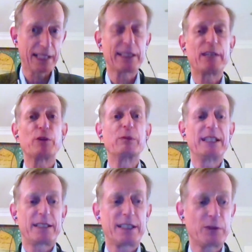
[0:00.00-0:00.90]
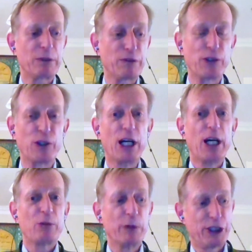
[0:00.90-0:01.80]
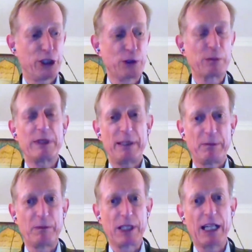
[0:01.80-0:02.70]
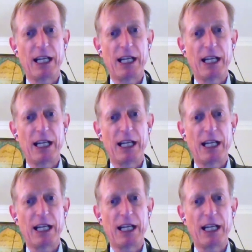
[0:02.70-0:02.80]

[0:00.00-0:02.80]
had never been seen before, we shouldn't be